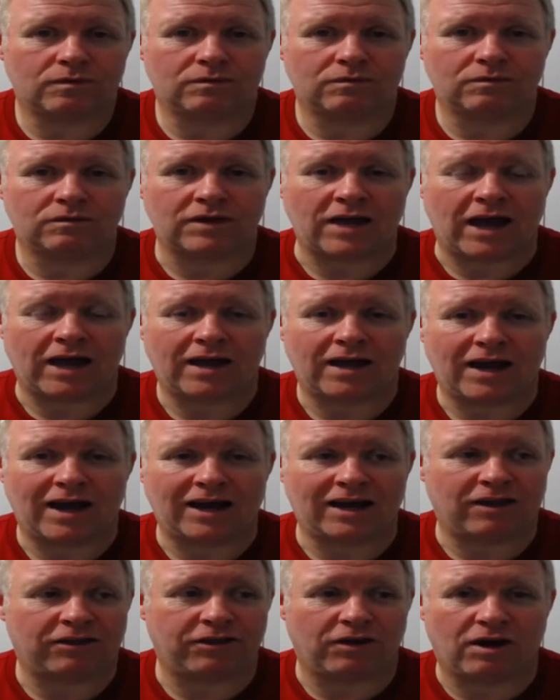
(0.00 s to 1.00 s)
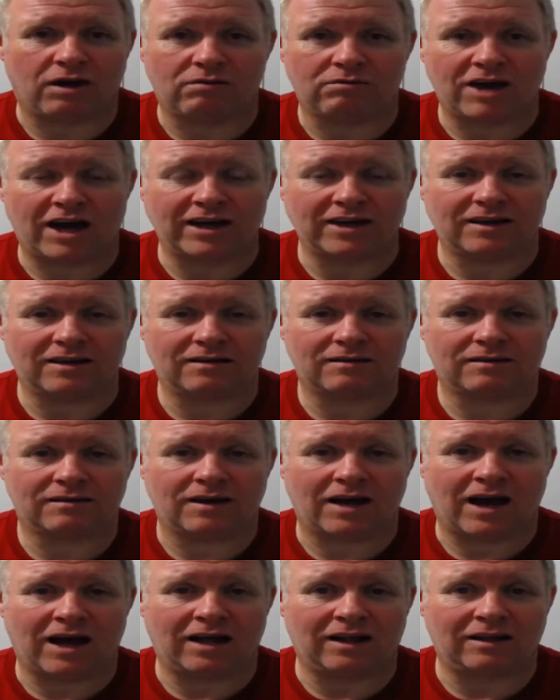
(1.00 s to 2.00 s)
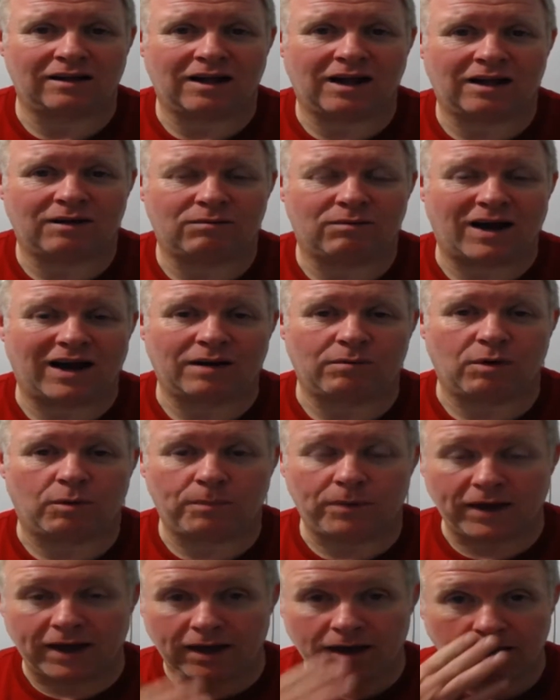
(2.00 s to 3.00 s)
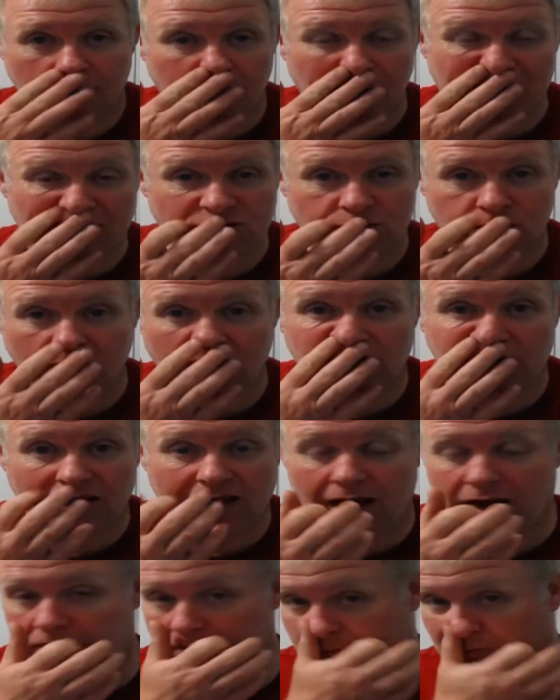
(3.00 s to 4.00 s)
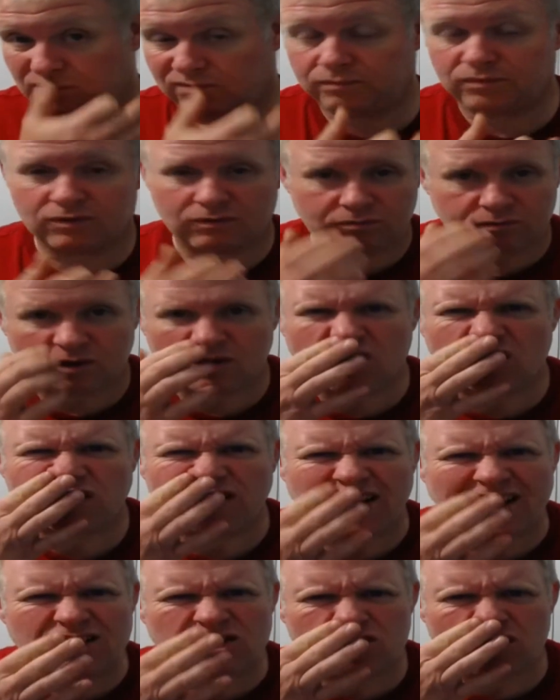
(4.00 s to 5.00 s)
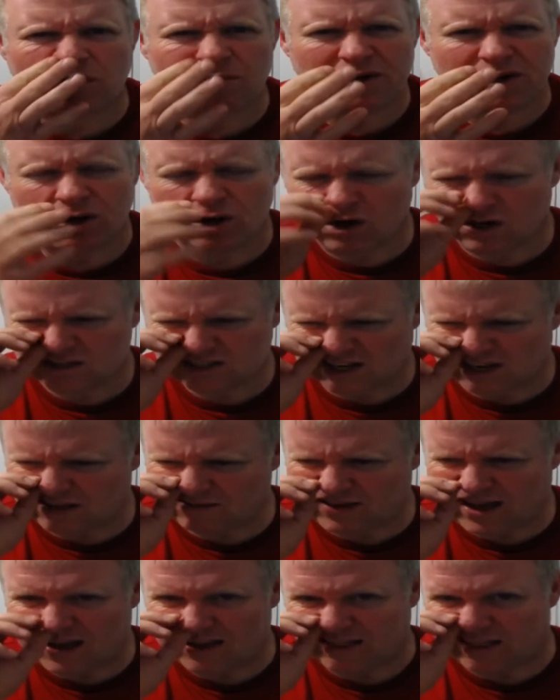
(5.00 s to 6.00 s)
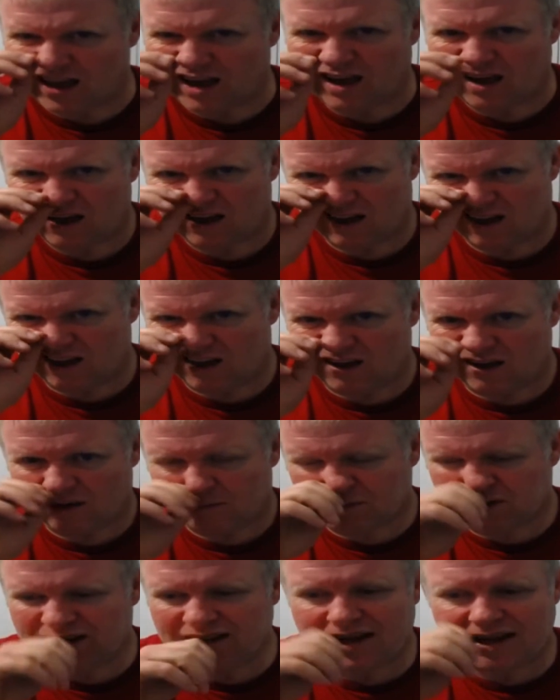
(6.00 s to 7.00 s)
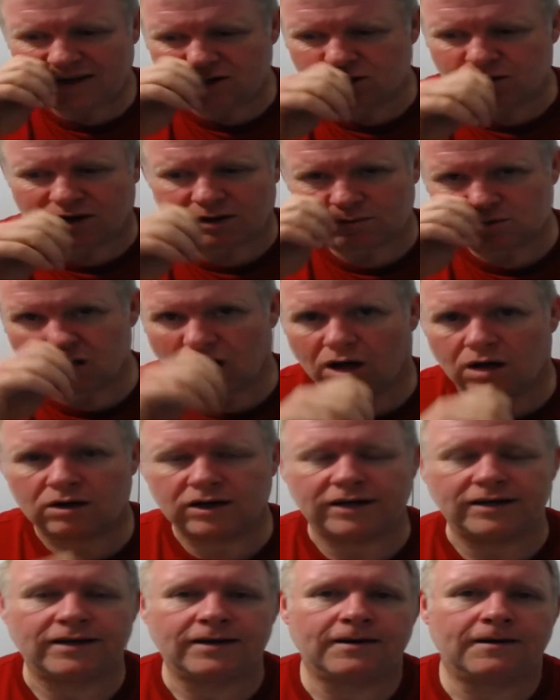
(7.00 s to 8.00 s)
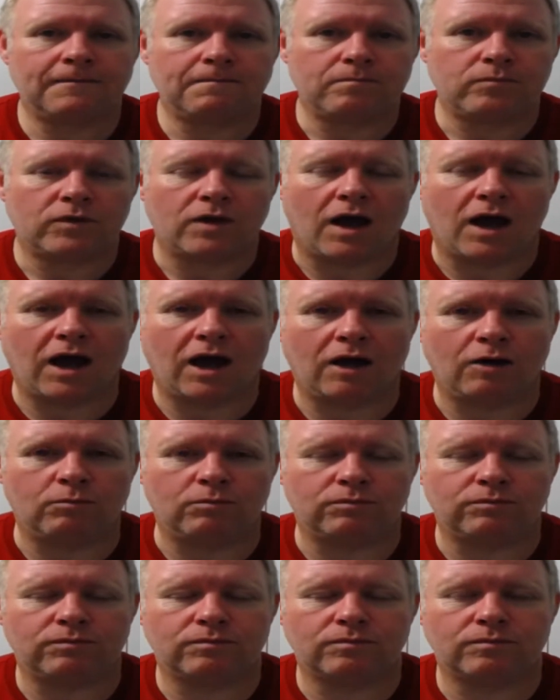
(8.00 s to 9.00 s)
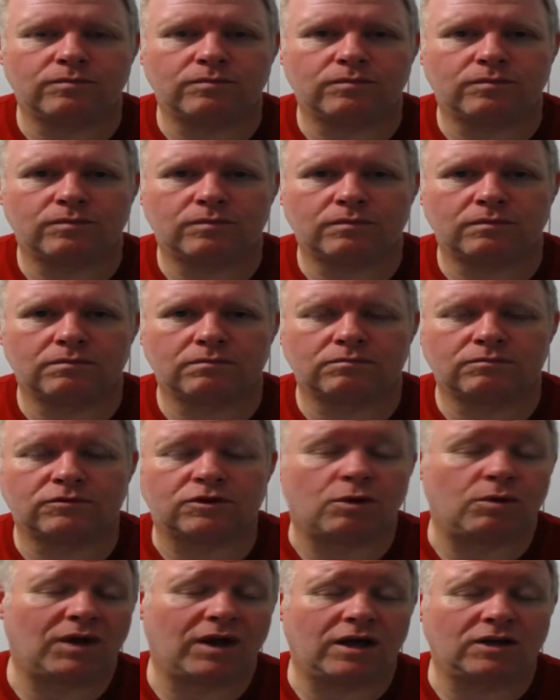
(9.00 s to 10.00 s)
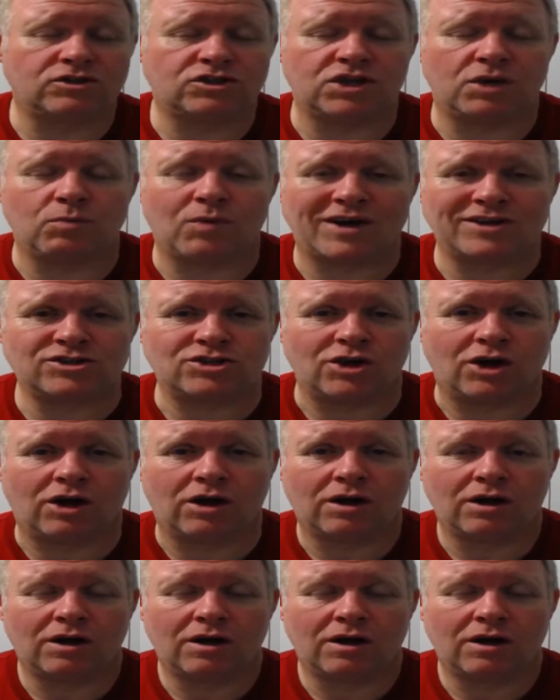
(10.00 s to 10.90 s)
I thought, right, I'll while I'm up here, might as well. Got an itch on my nose. I keep getting that bloody itch when I'm talking. Do a little chinwag show.